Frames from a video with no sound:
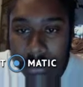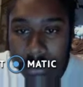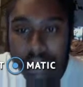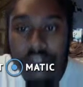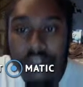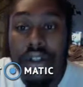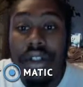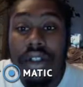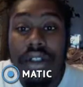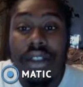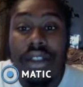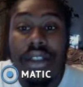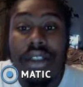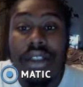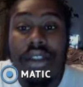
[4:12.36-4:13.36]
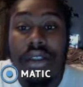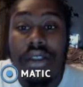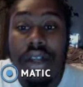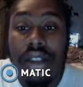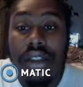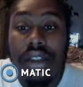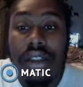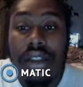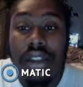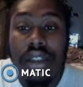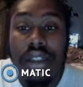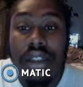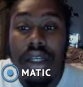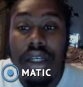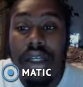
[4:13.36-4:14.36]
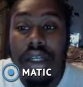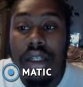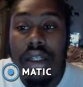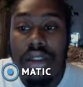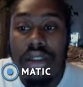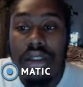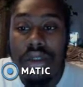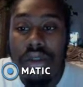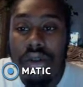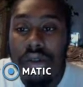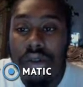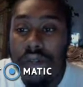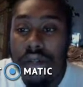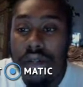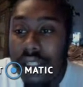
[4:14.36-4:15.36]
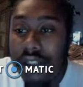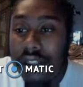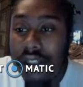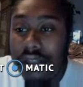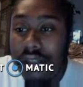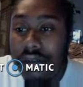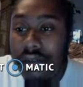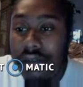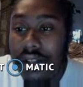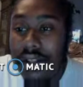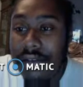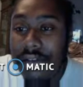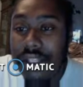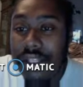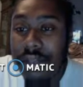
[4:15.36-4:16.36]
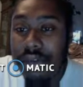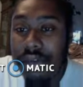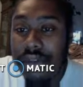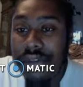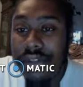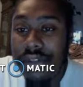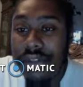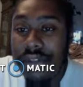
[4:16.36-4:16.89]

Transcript: currently exhausted. So, and it's around that 50%.